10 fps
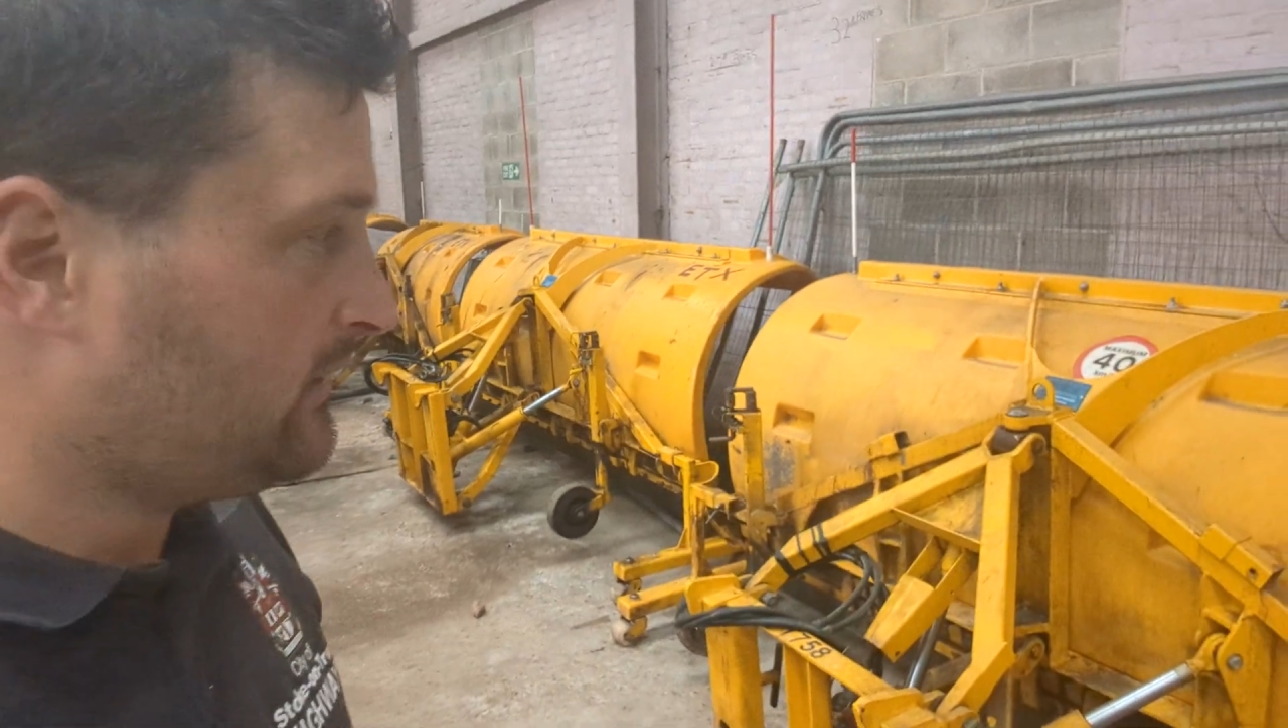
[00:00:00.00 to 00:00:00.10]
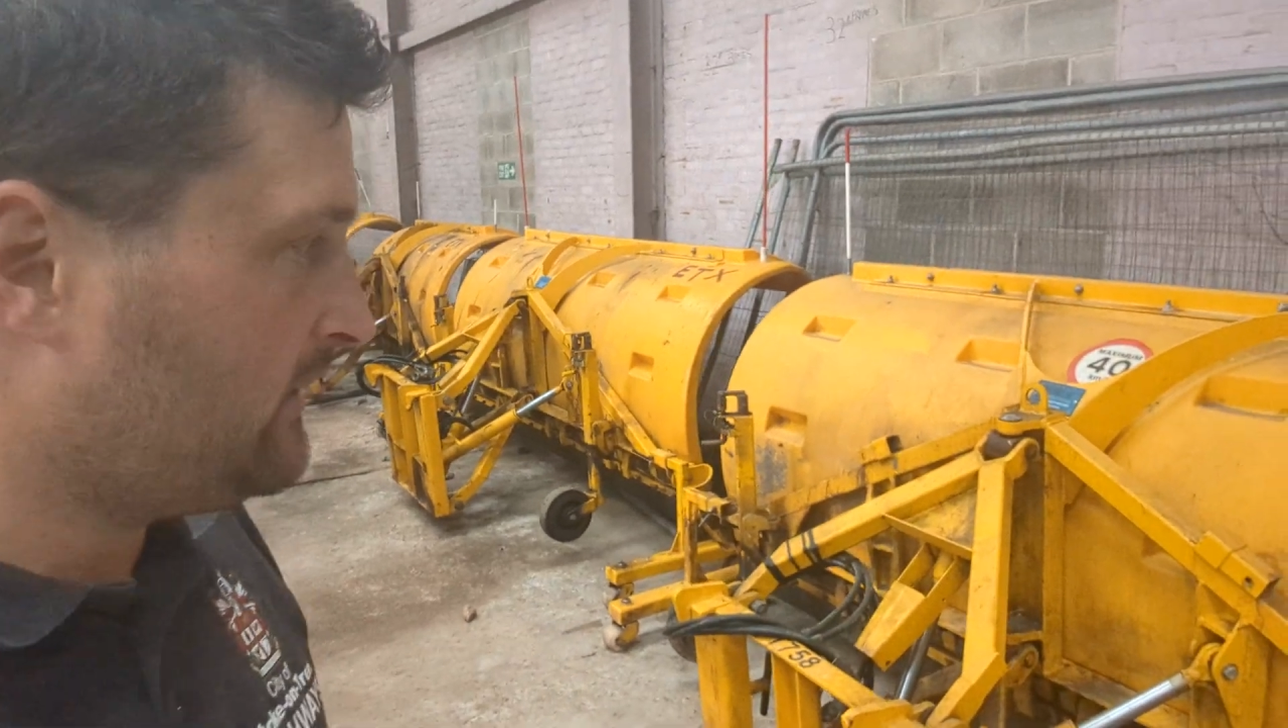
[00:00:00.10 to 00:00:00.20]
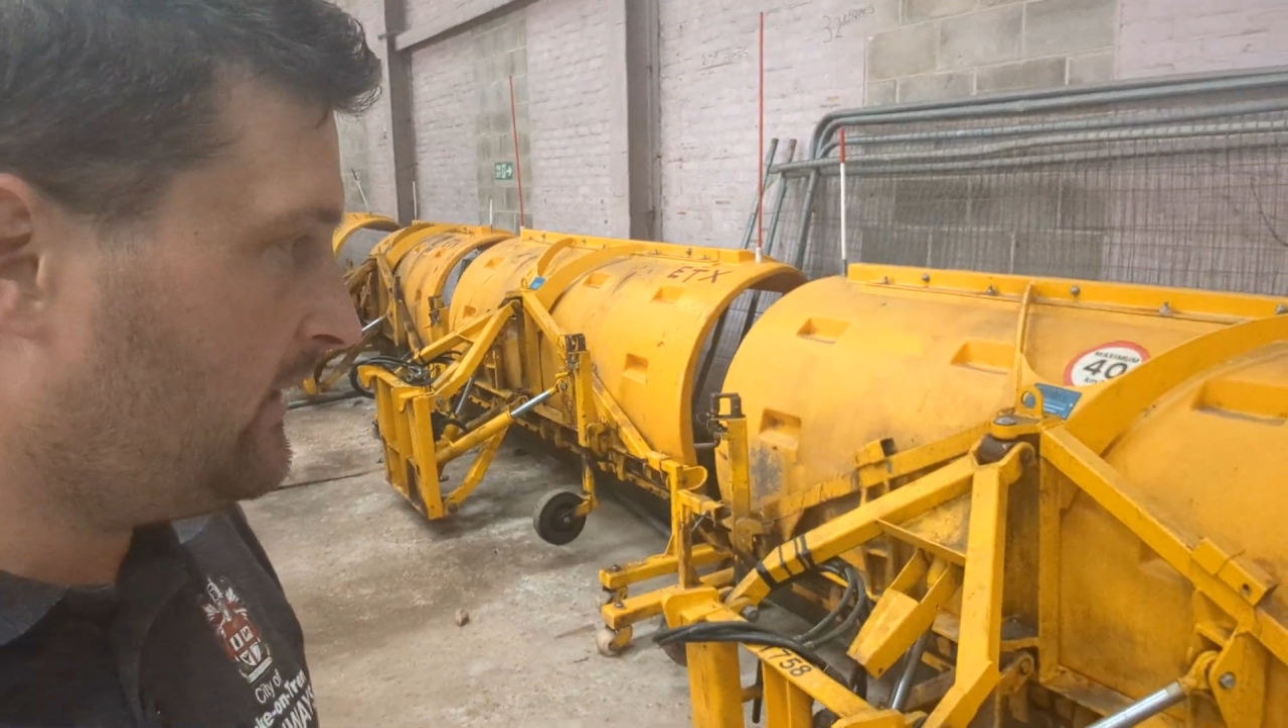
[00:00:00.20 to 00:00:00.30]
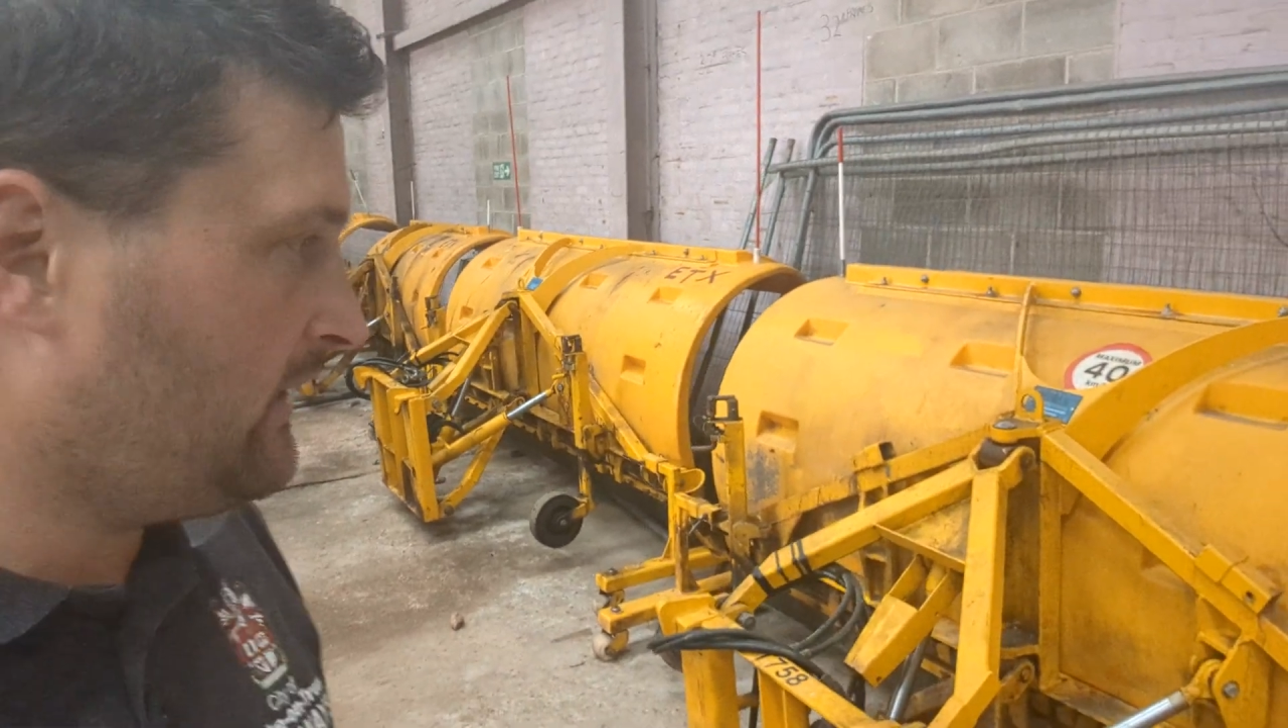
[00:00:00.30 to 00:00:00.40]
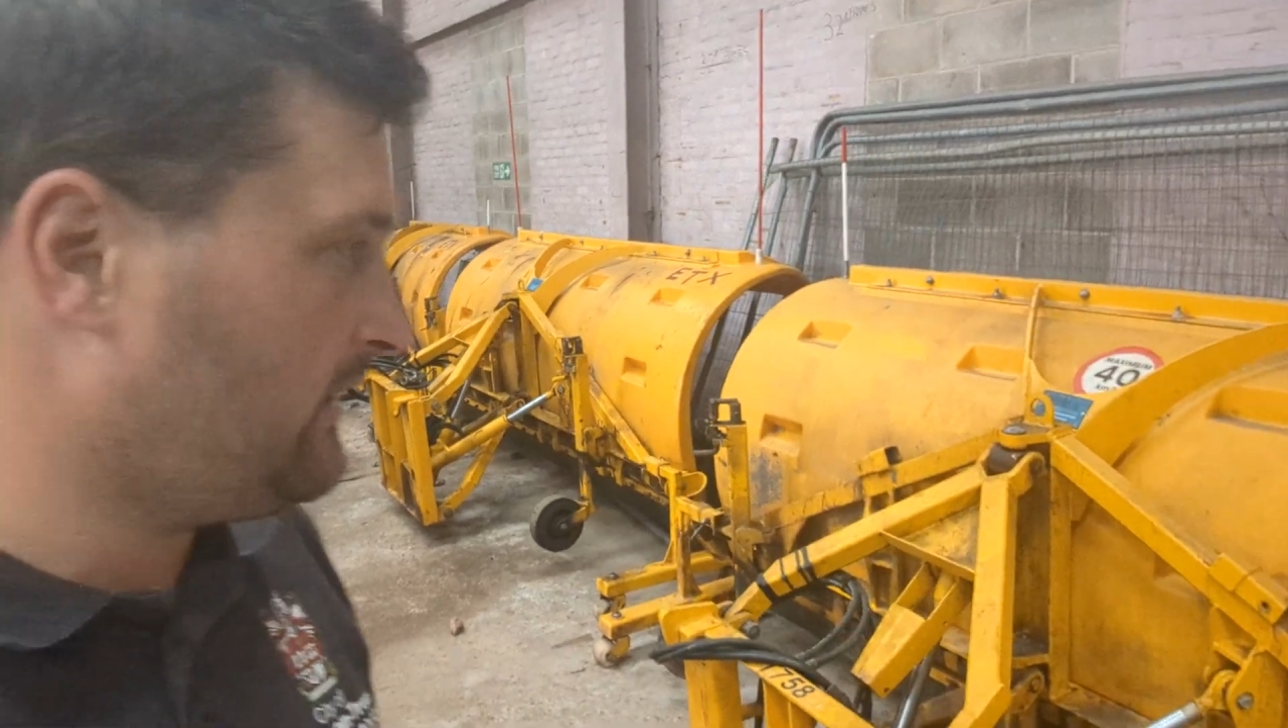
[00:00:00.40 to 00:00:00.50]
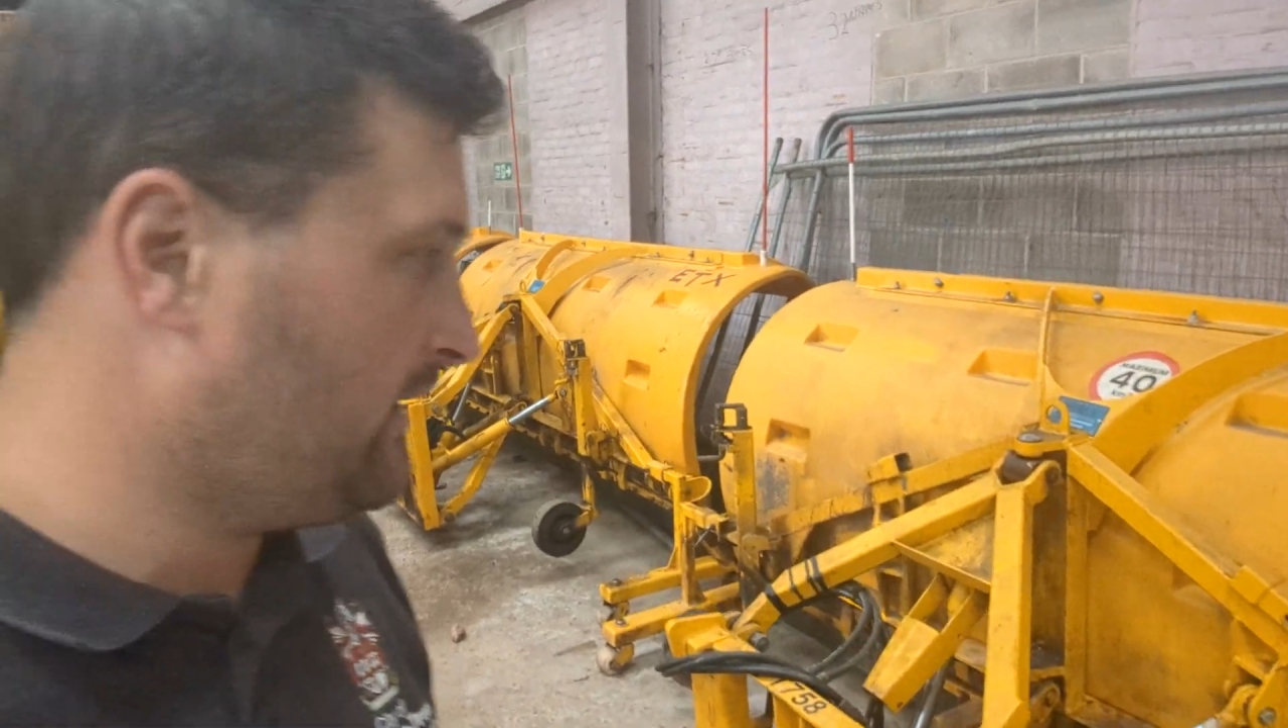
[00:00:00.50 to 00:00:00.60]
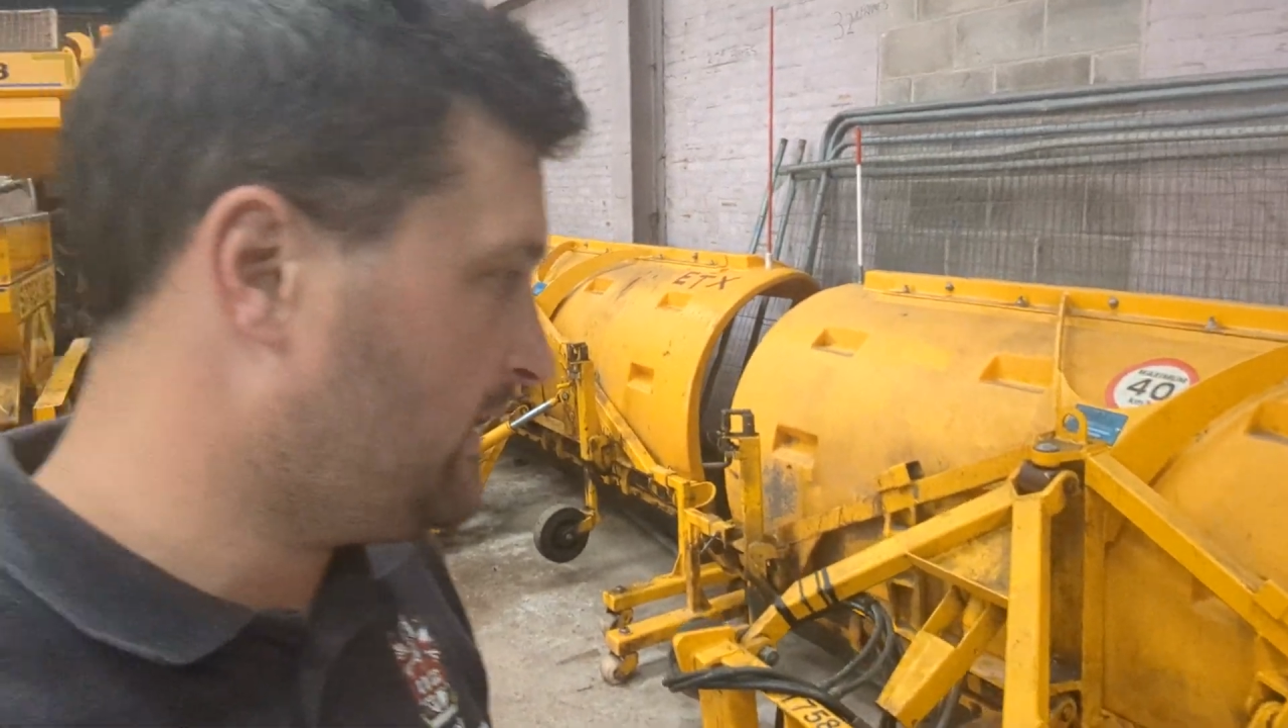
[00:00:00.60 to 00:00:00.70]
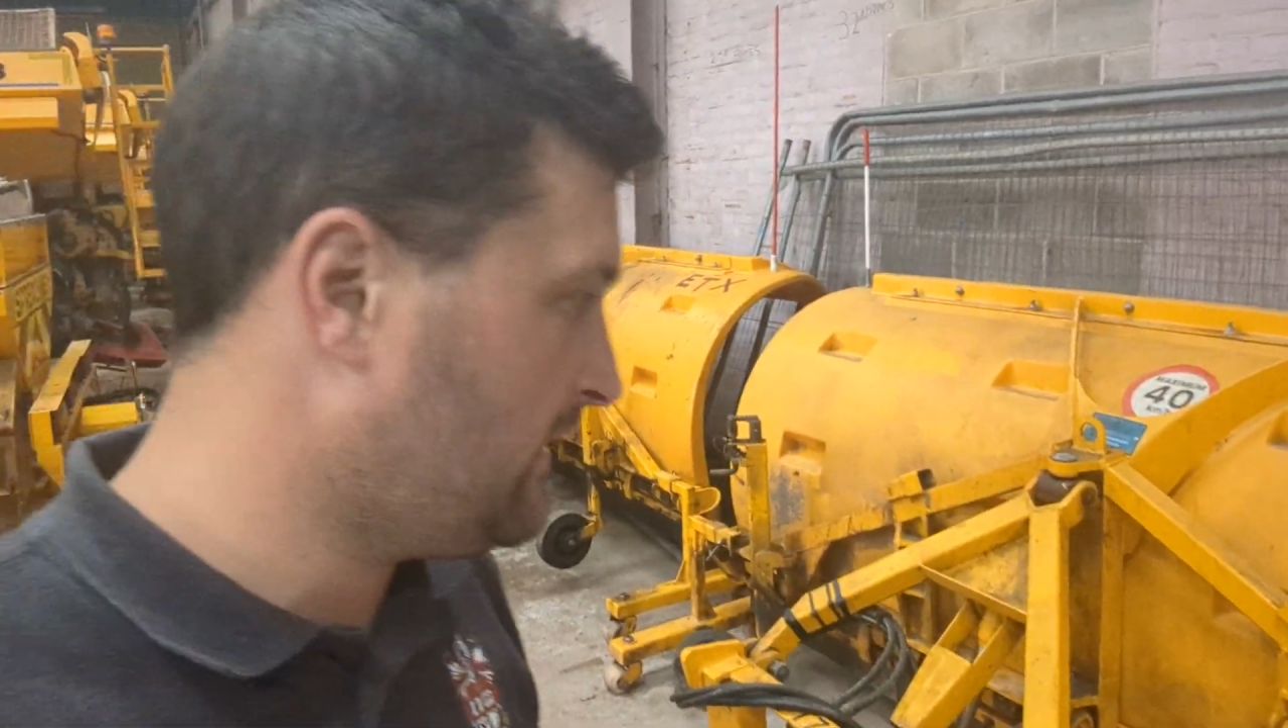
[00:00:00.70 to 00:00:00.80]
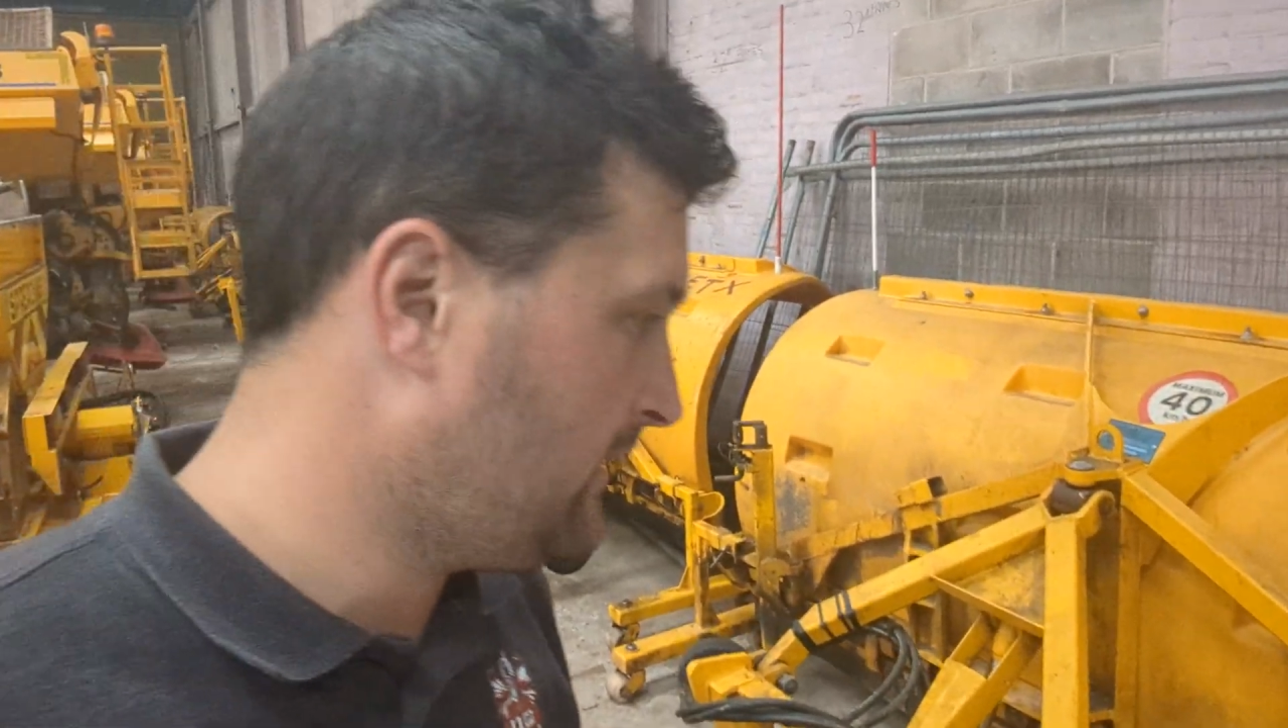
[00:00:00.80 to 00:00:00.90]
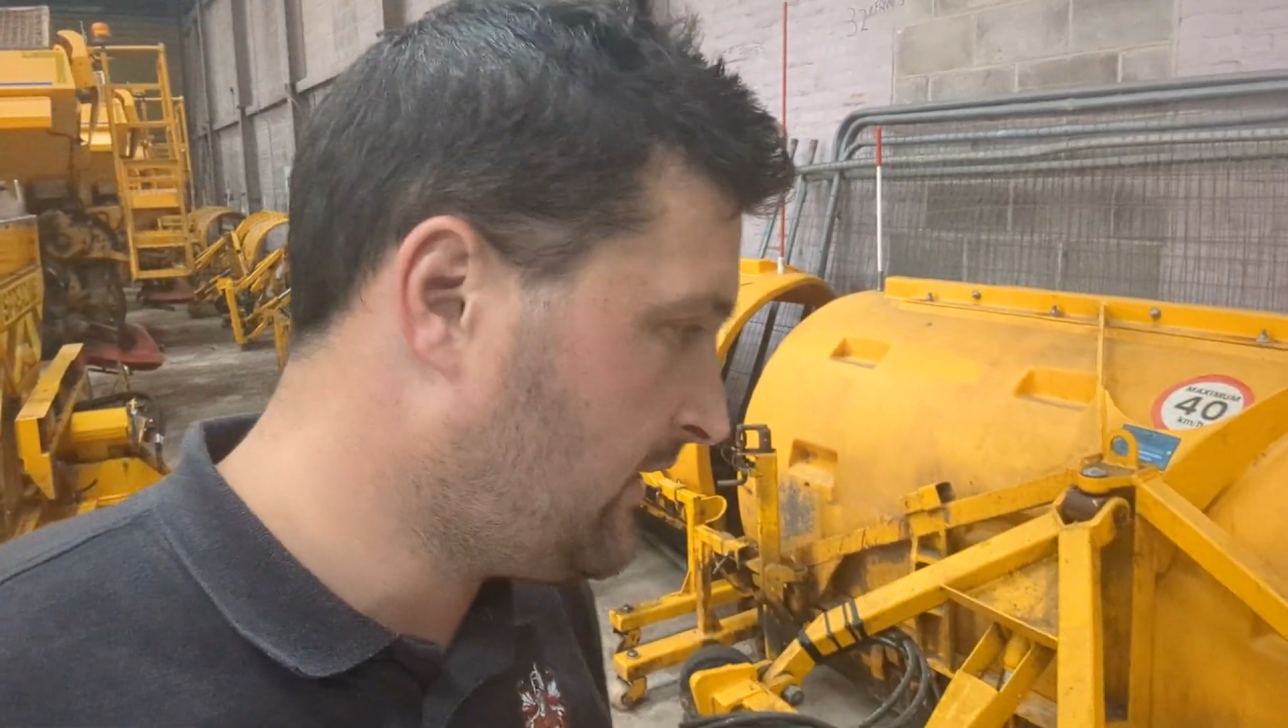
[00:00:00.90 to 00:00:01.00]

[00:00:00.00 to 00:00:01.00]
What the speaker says: they